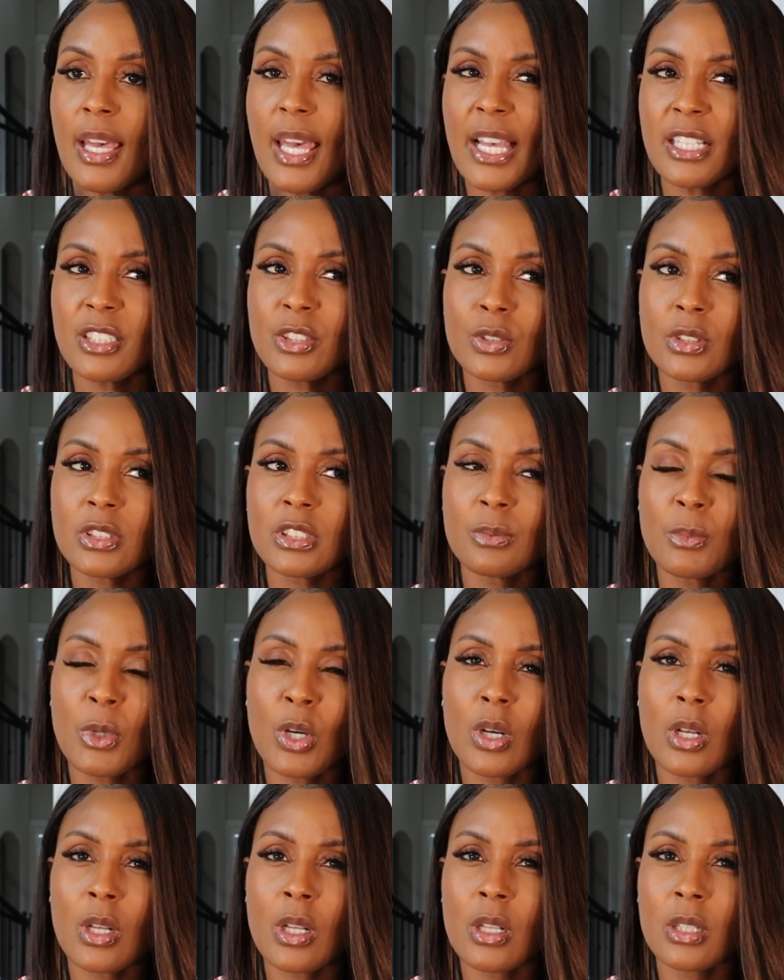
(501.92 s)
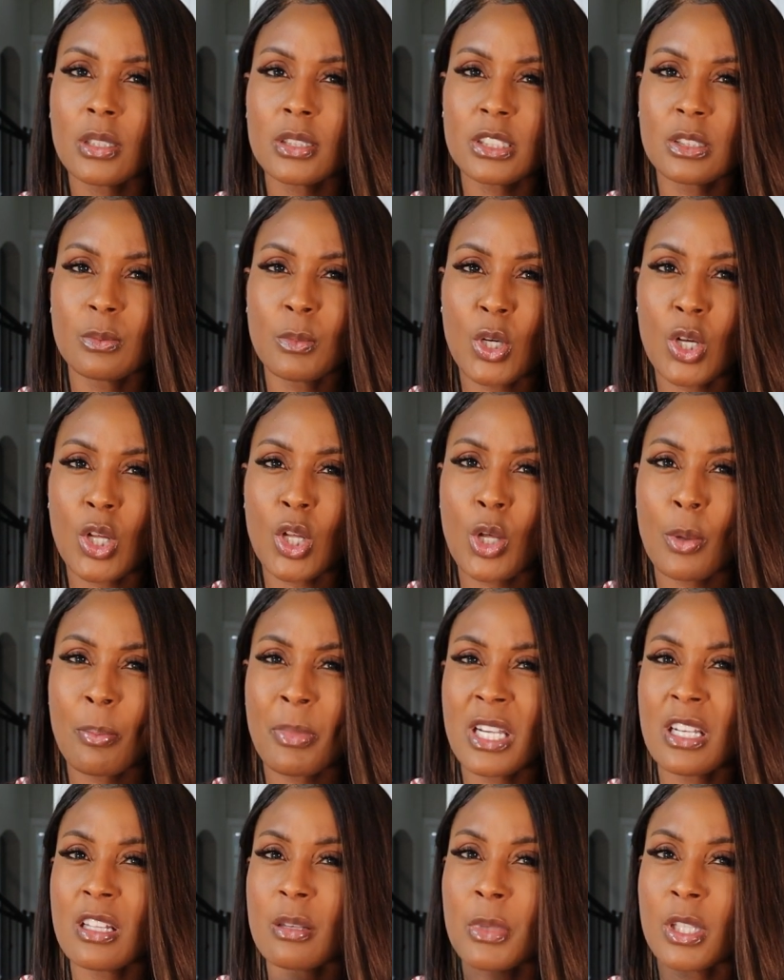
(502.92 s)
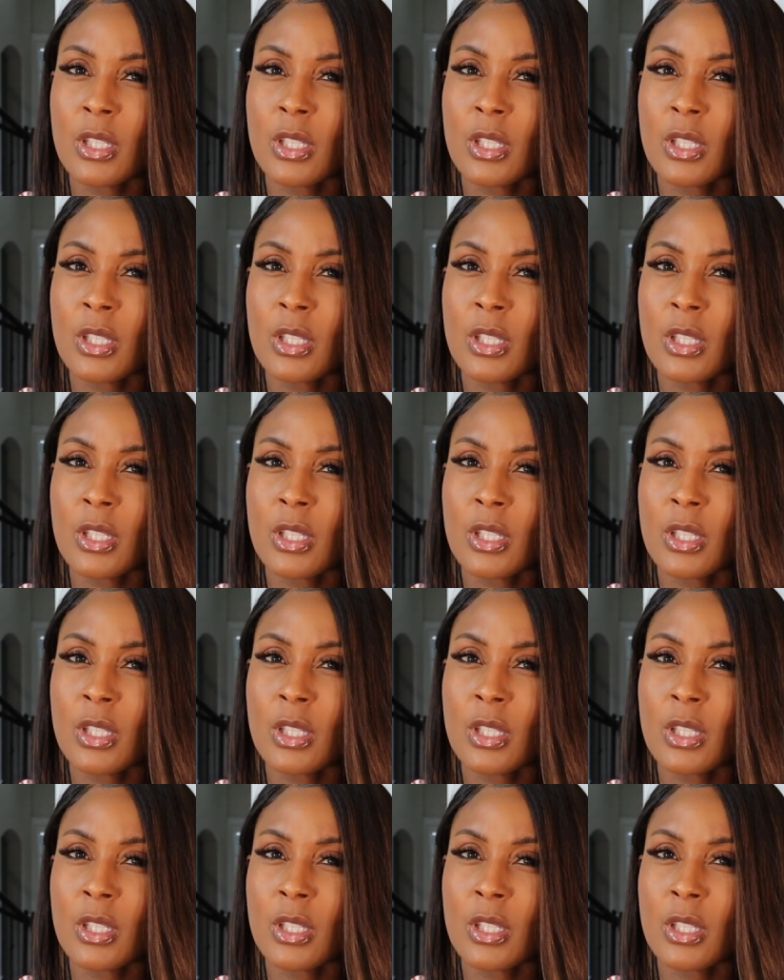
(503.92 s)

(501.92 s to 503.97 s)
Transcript: extra small, small, medium,